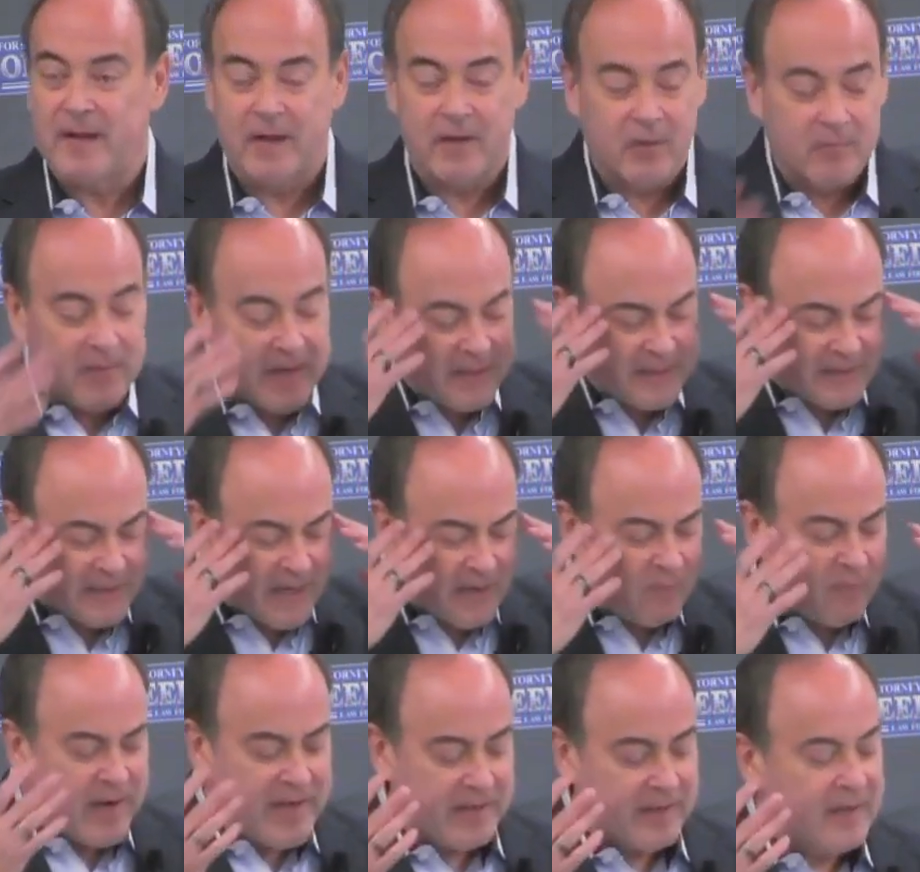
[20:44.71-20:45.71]
Now you may say,
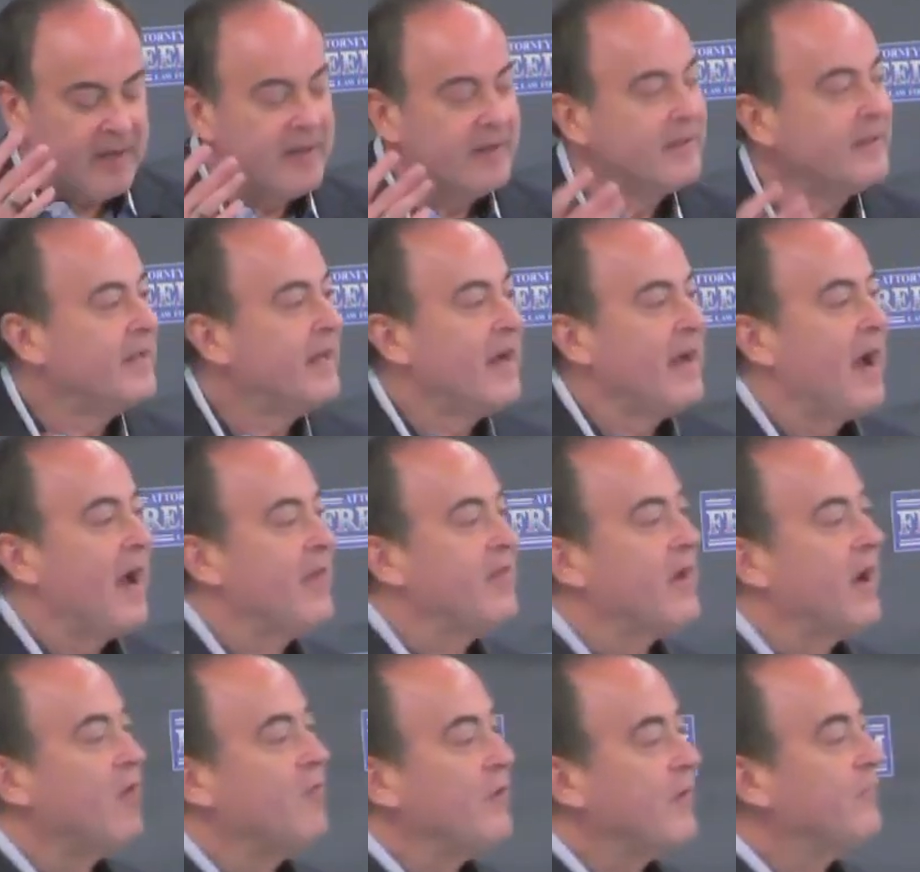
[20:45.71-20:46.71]
wait, I
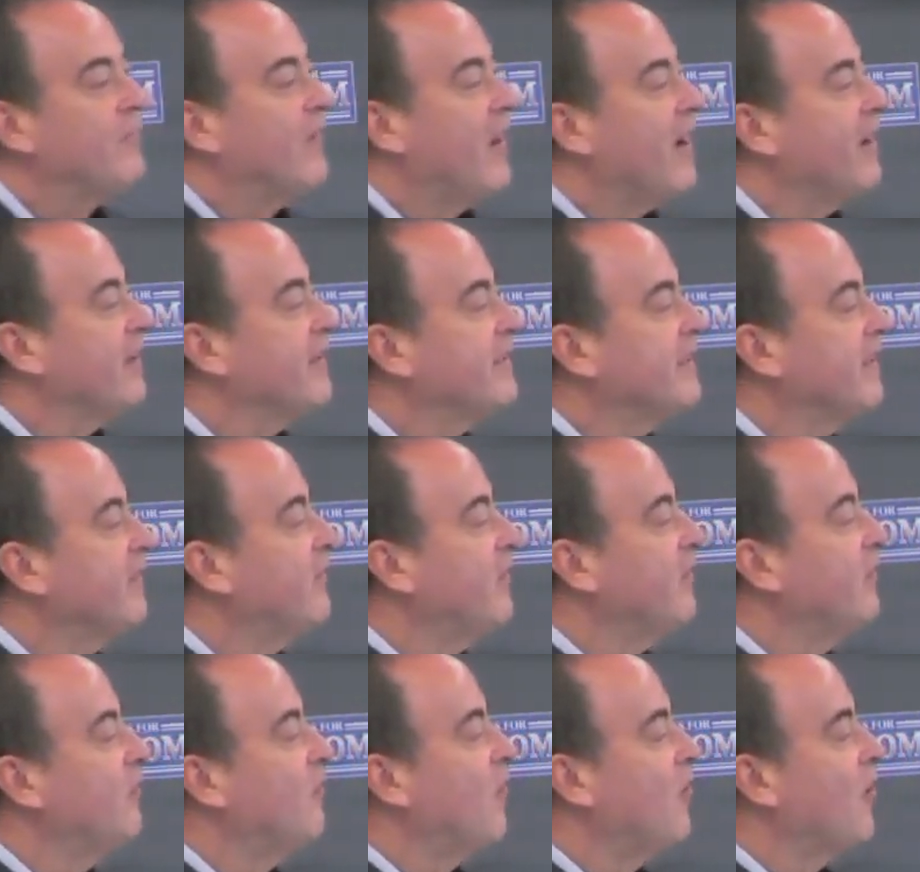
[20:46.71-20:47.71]
thought we fought a
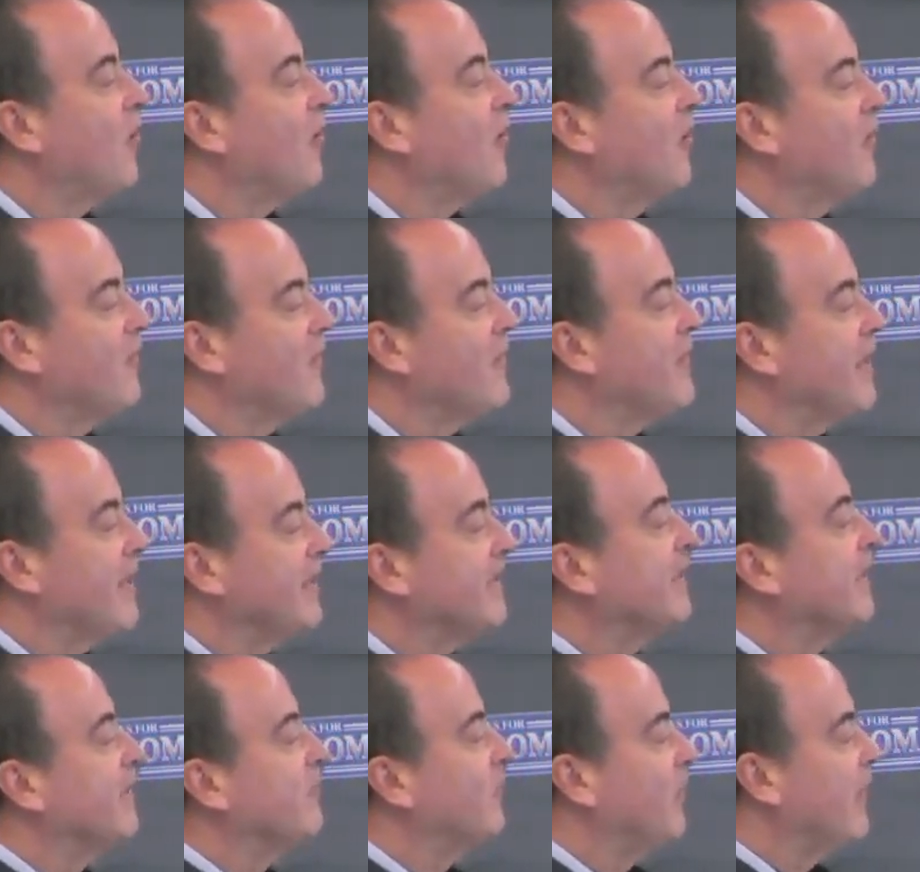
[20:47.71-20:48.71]
civil war over
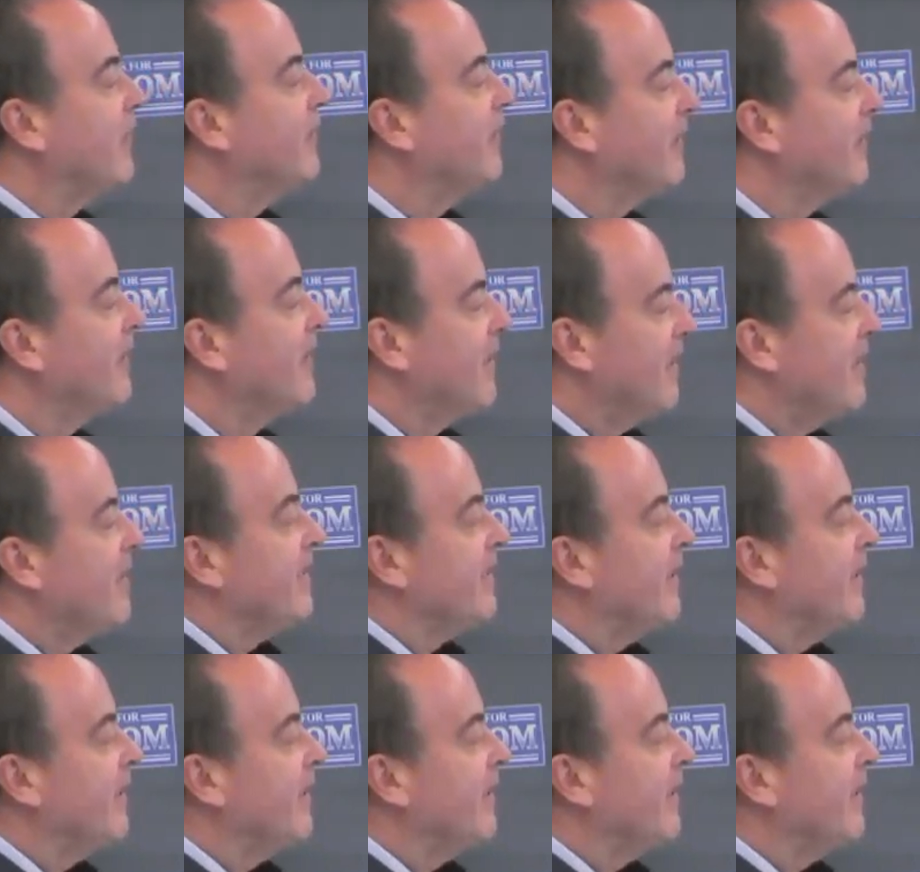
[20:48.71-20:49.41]
this, and we